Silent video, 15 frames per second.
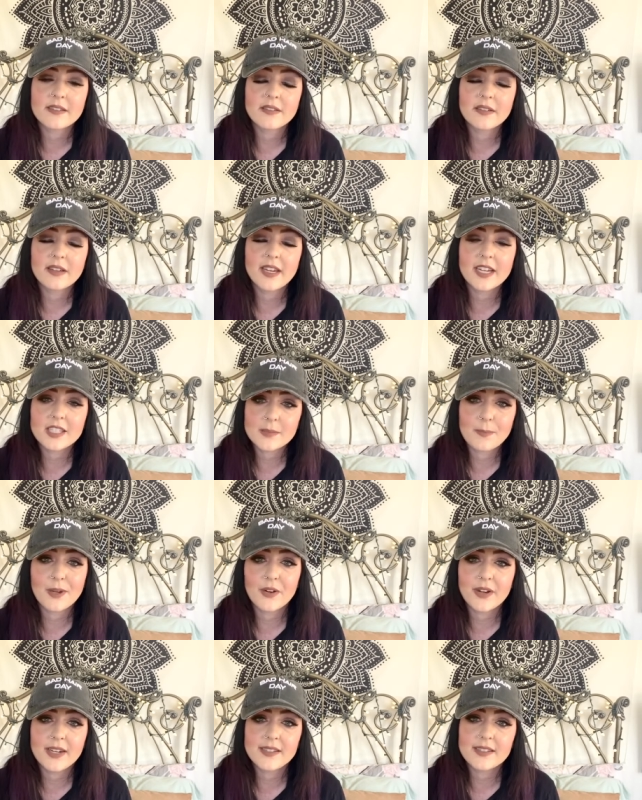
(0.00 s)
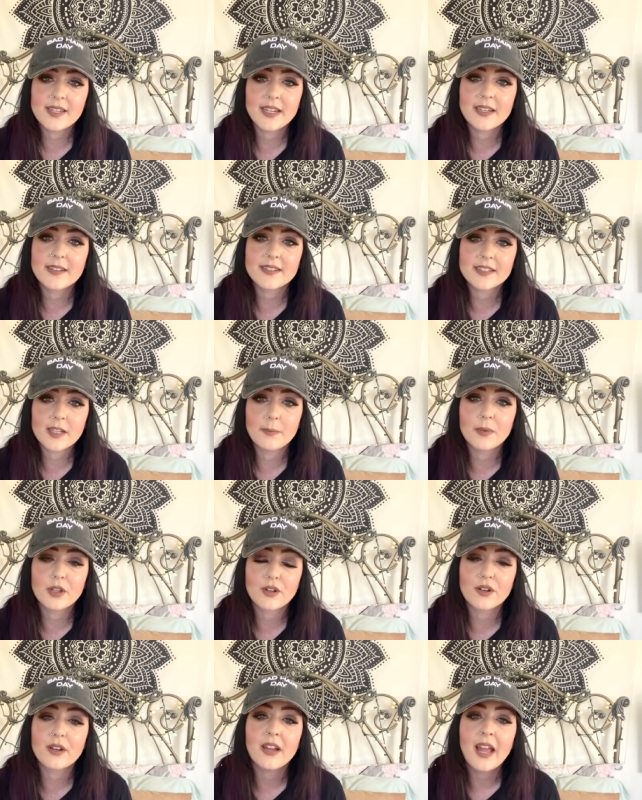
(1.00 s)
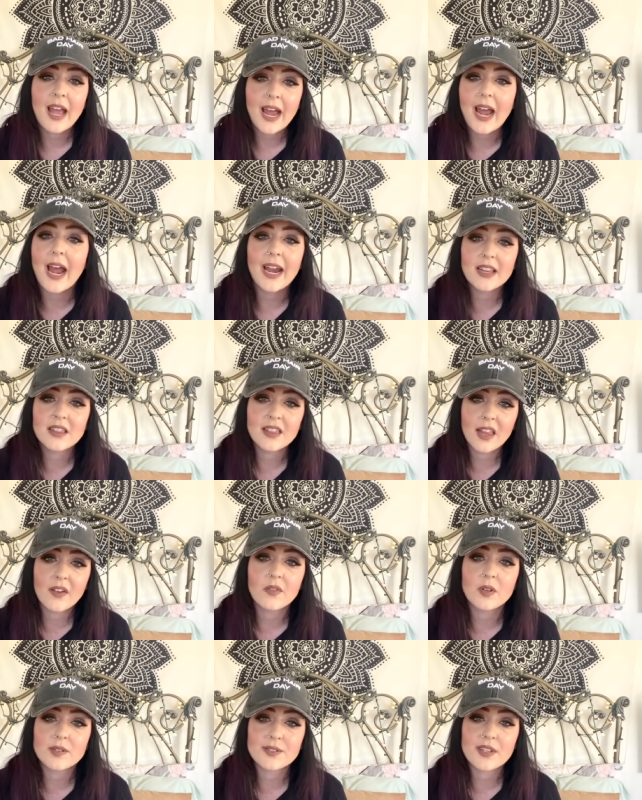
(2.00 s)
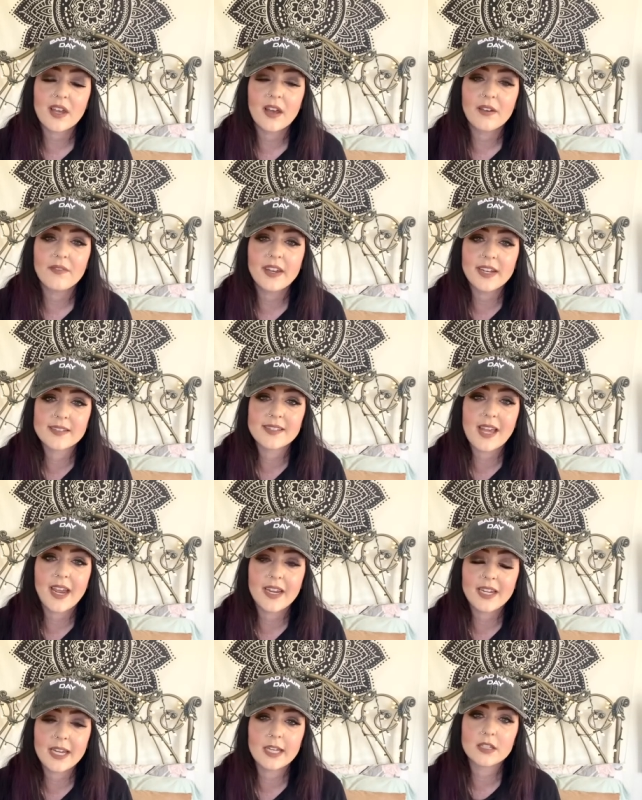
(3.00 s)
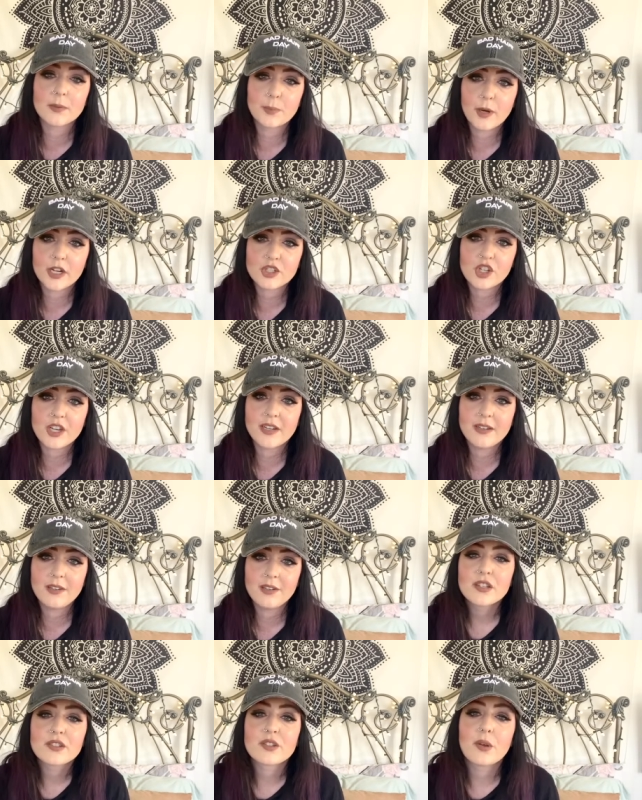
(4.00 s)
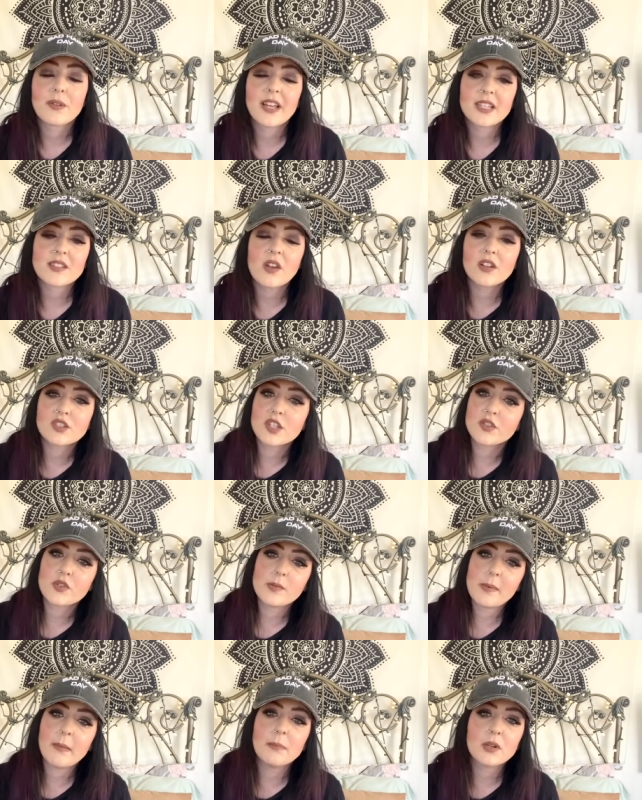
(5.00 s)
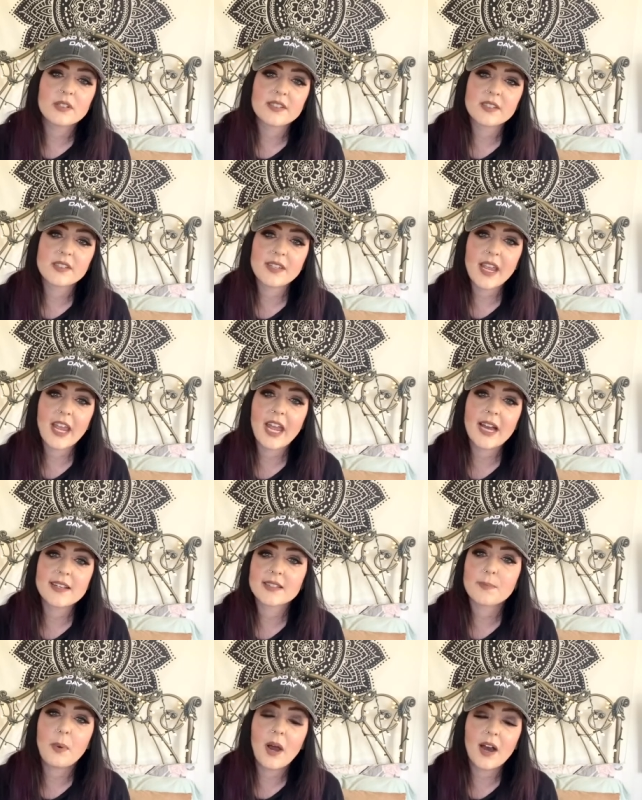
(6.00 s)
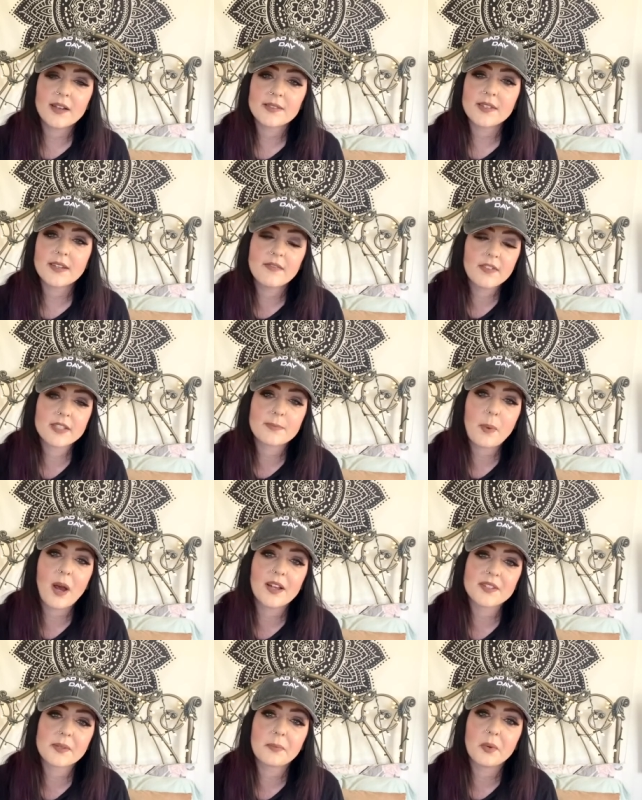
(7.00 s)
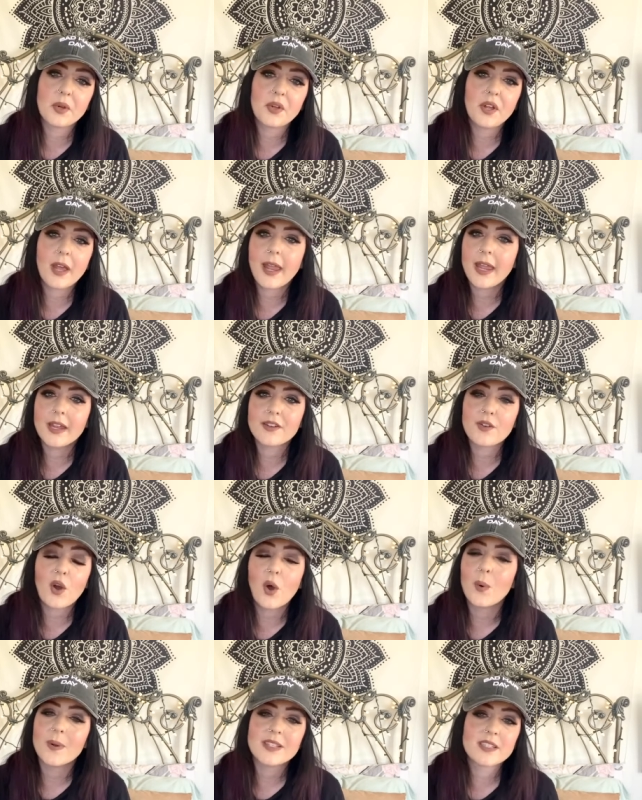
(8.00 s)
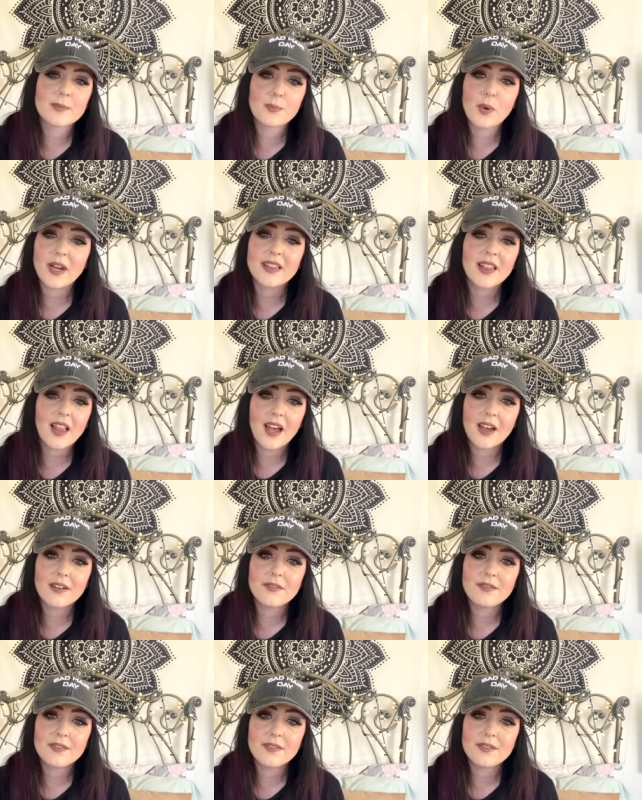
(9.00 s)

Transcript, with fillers: experiencing similar heightened levels of anxiety and depression. So let's all just remember to stay as positive as possible and always spread love.